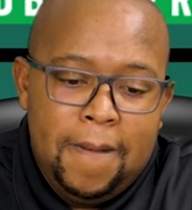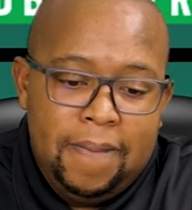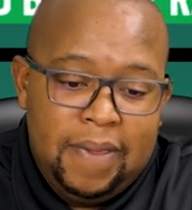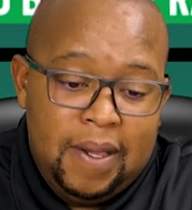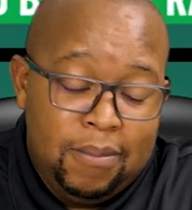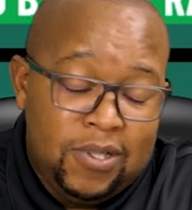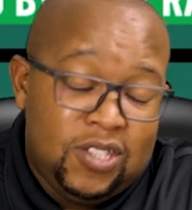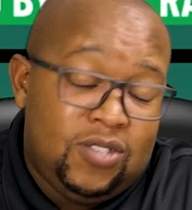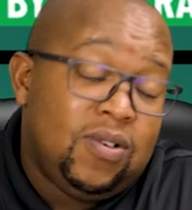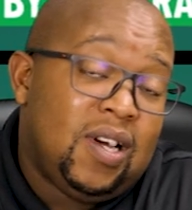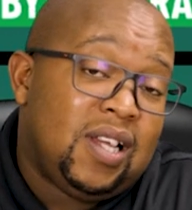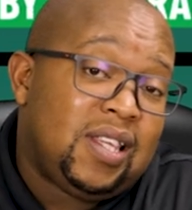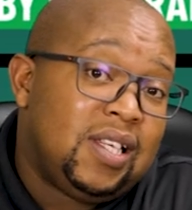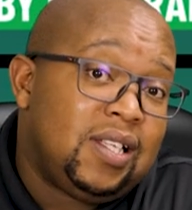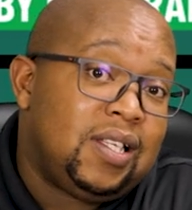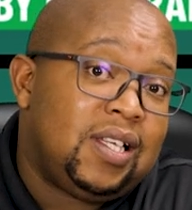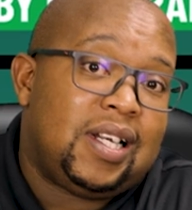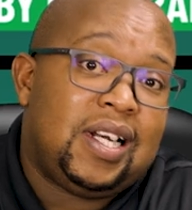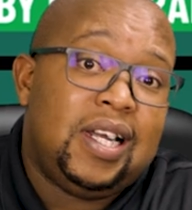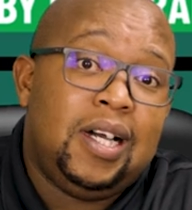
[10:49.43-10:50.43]
Number two, I
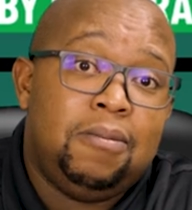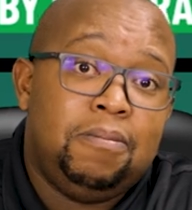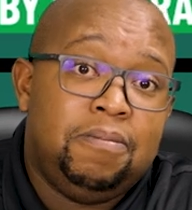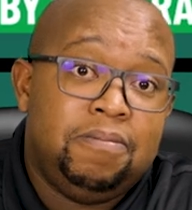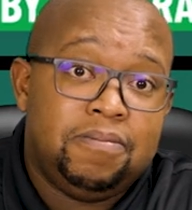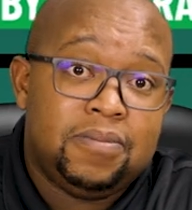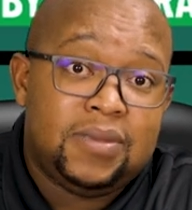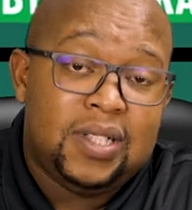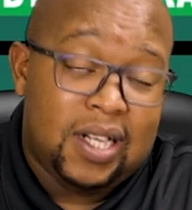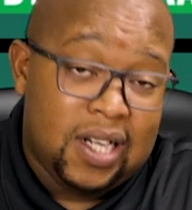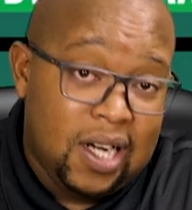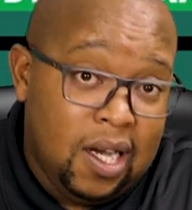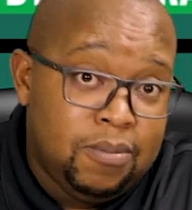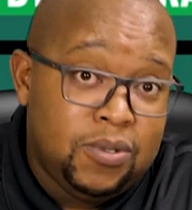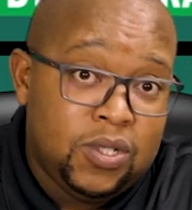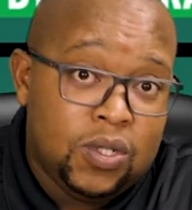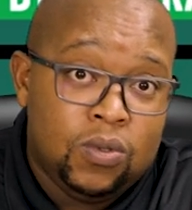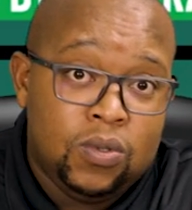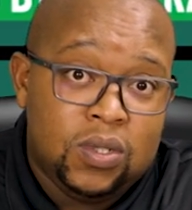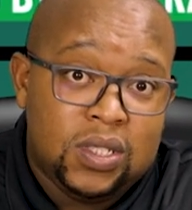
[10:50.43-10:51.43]
think the club. The
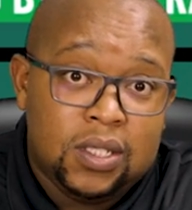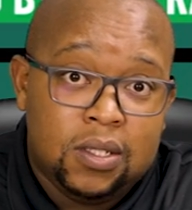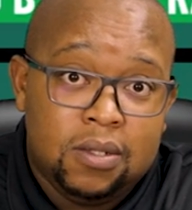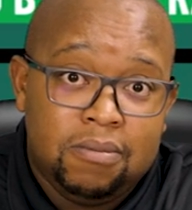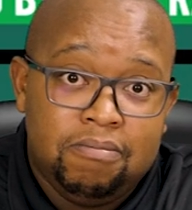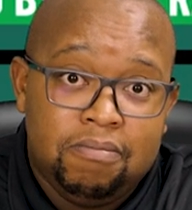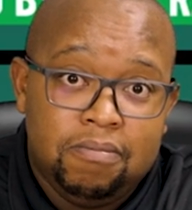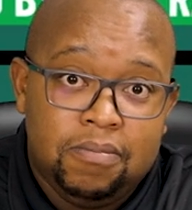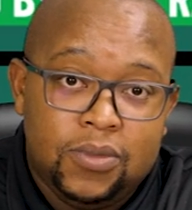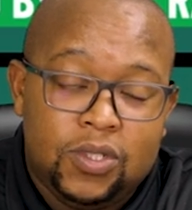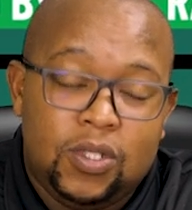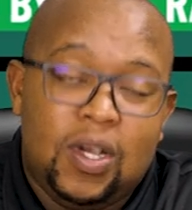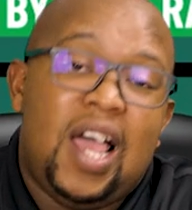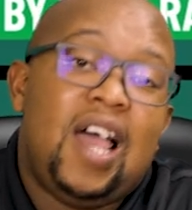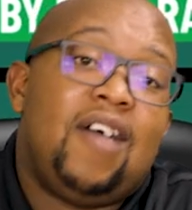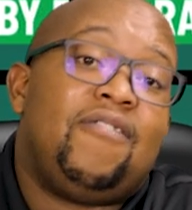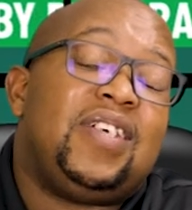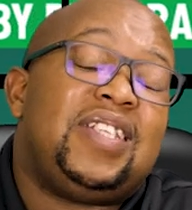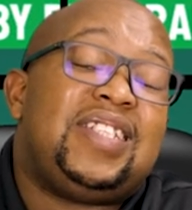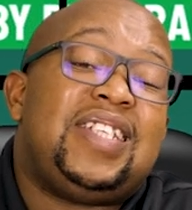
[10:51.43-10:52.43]
club's losing. To
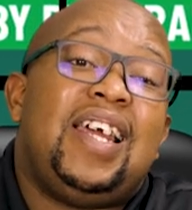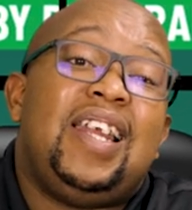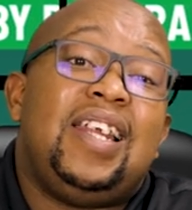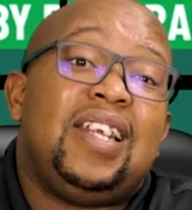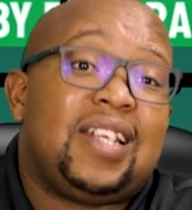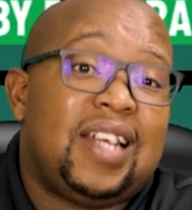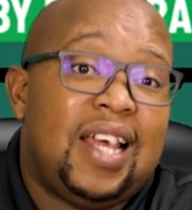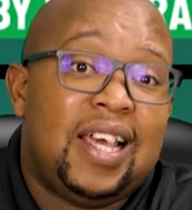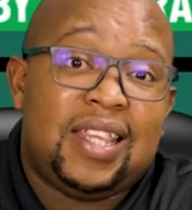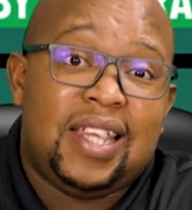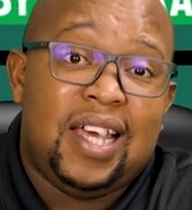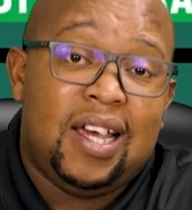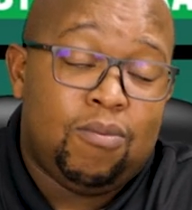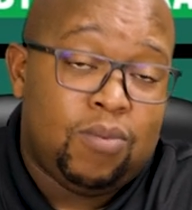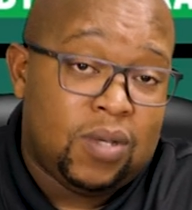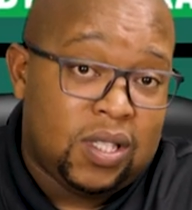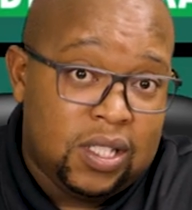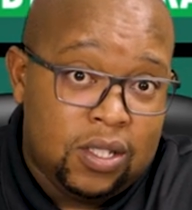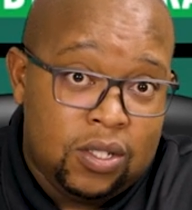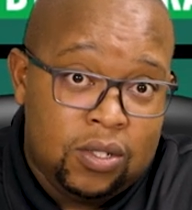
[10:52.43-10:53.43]
have a talent like that
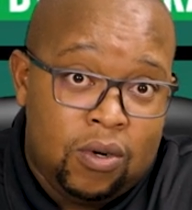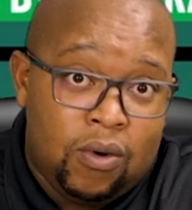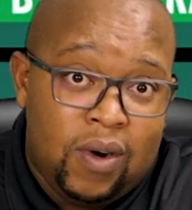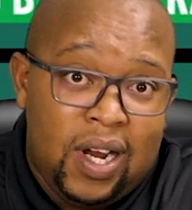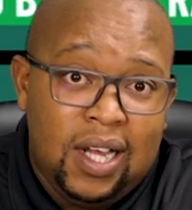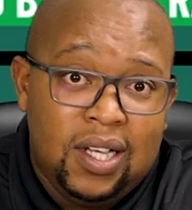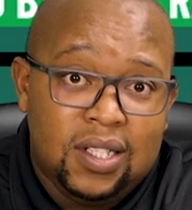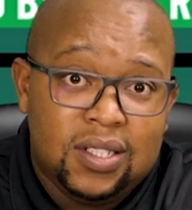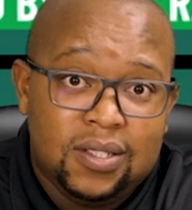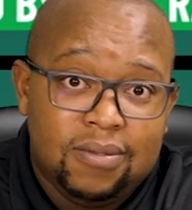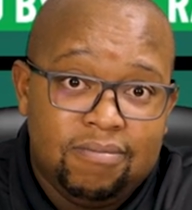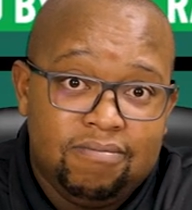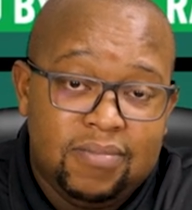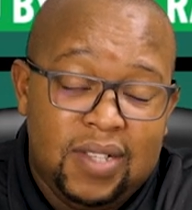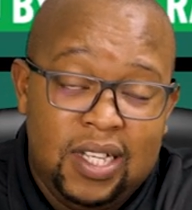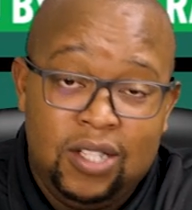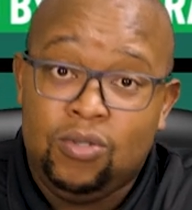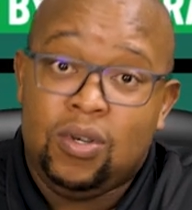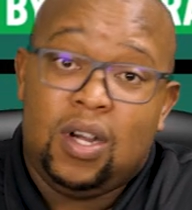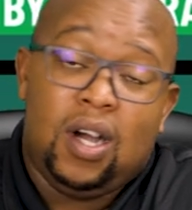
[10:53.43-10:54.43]
within your ranks
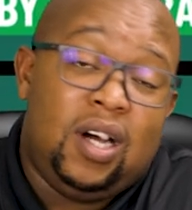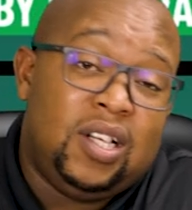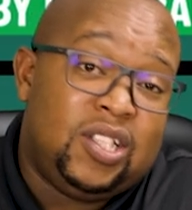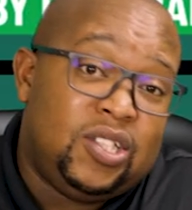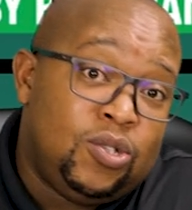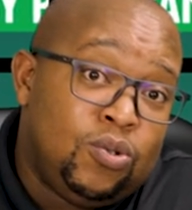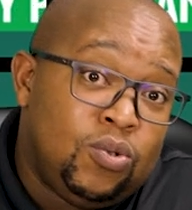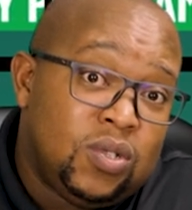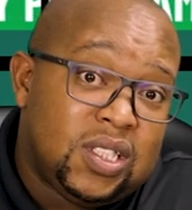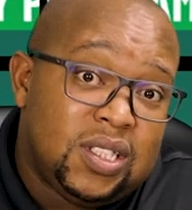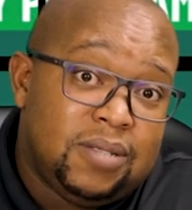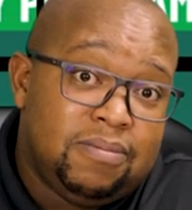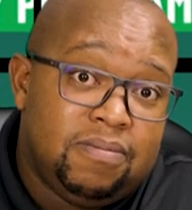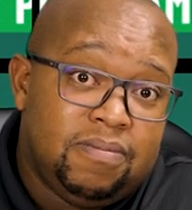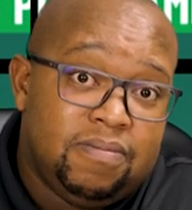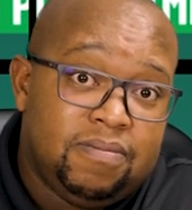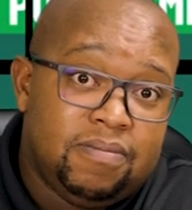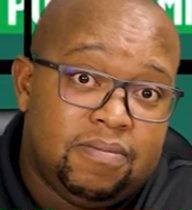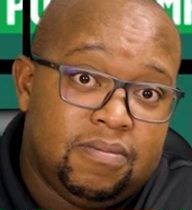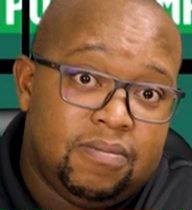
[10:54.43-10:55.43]
and you can't use it
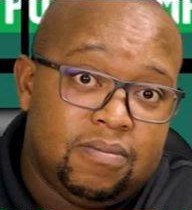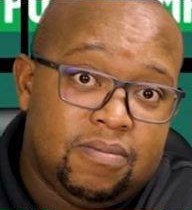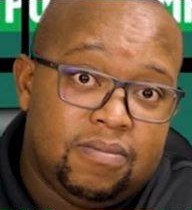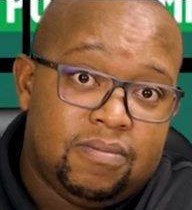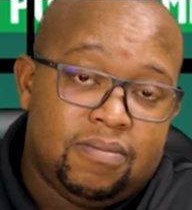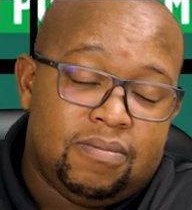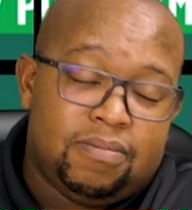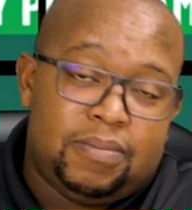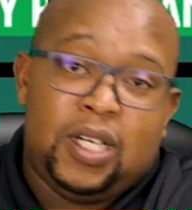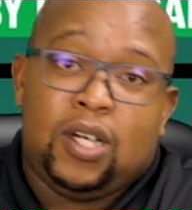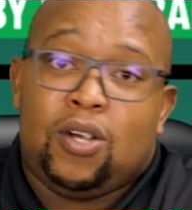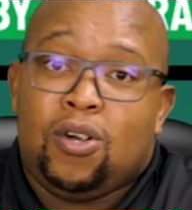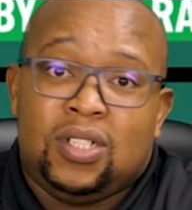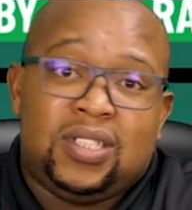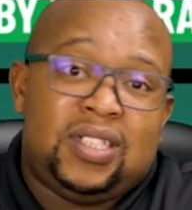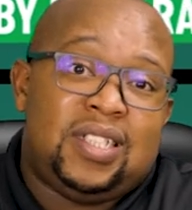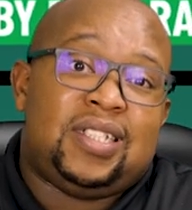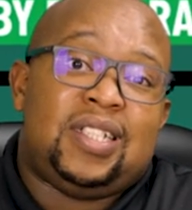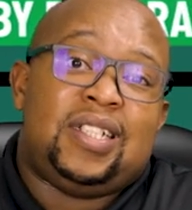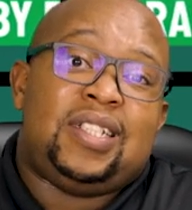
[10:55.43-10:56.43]

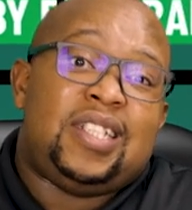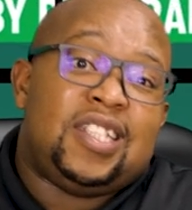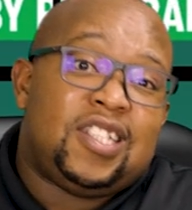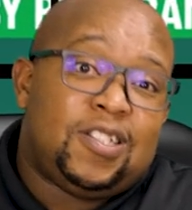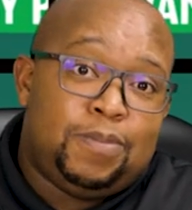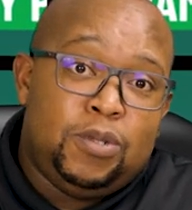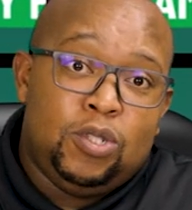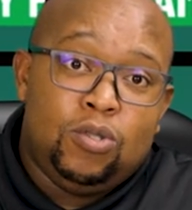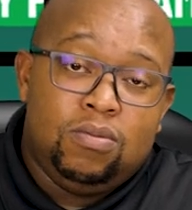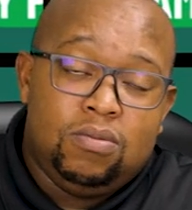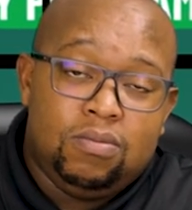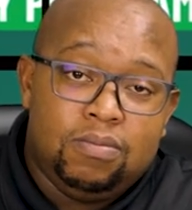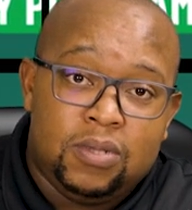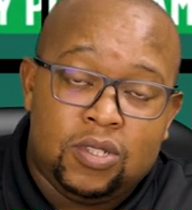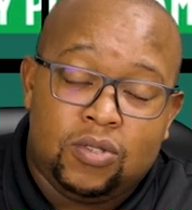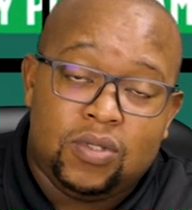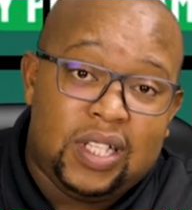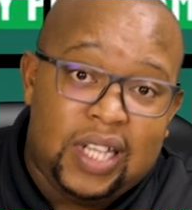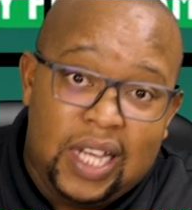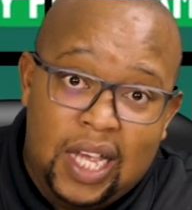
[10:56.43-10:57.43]
because there's a dispute
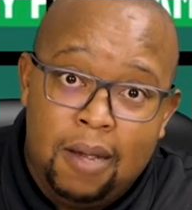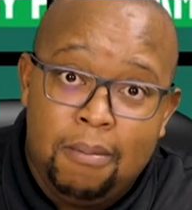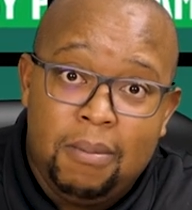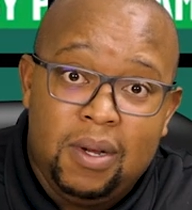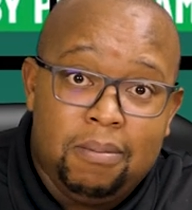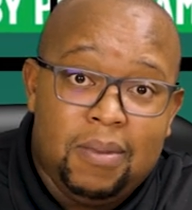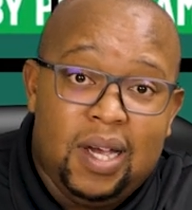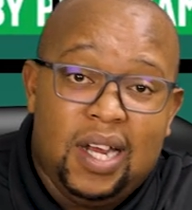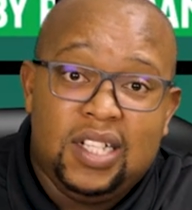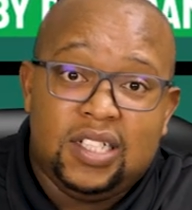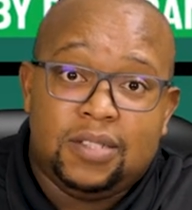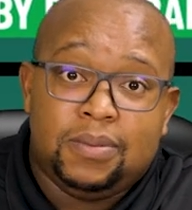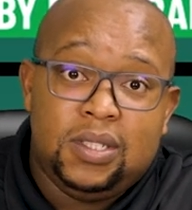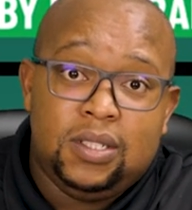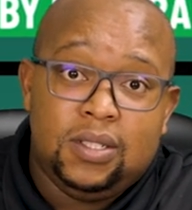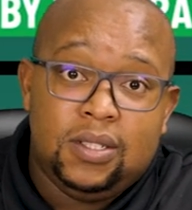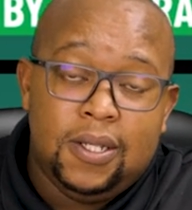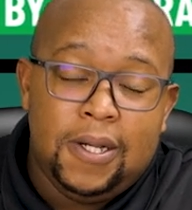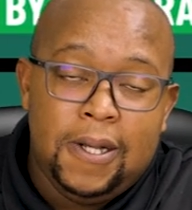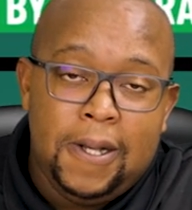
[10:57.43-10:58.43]
between him and
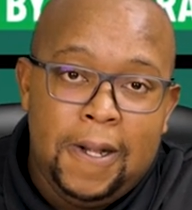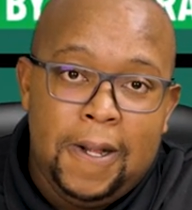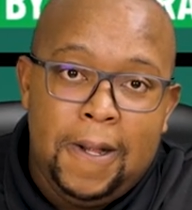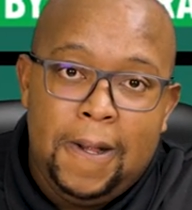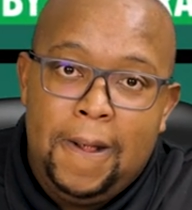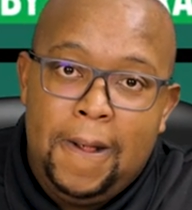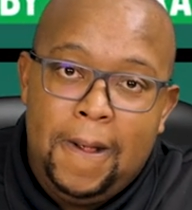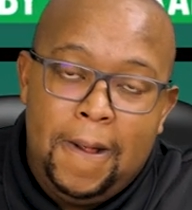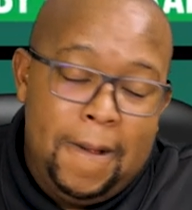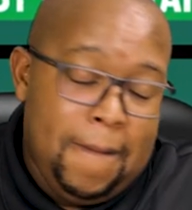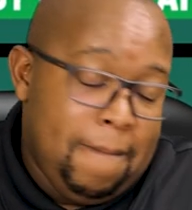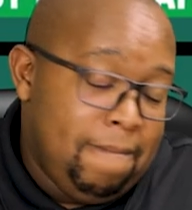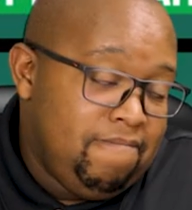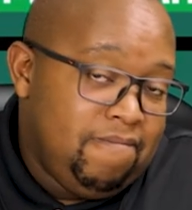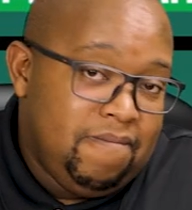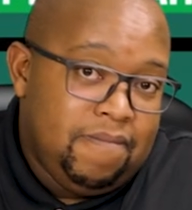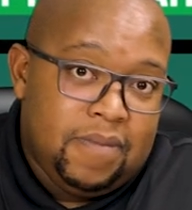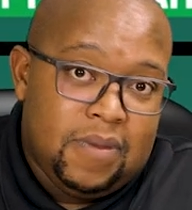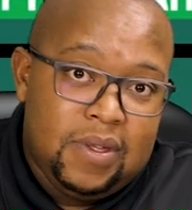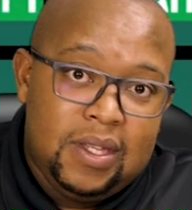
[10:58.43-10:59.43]
management,
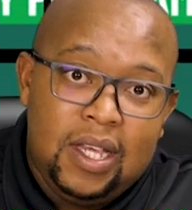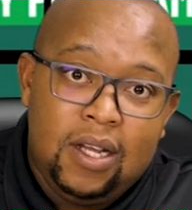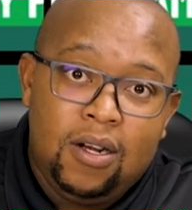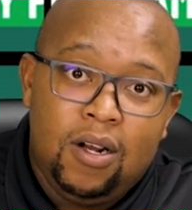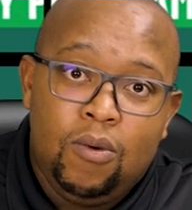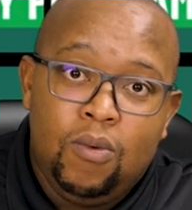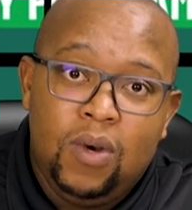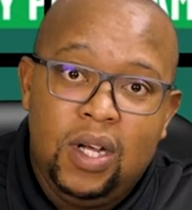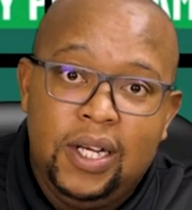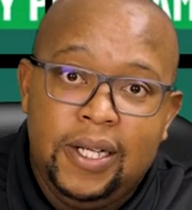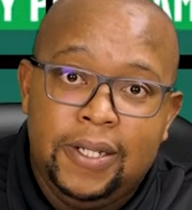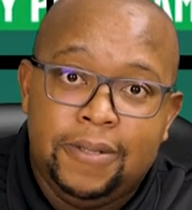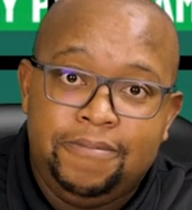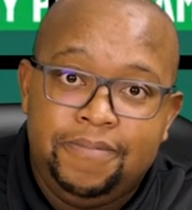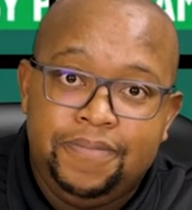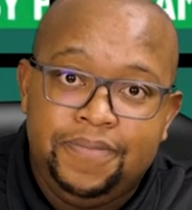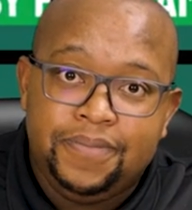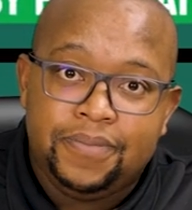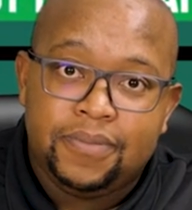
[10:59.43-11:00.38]
they're not winning.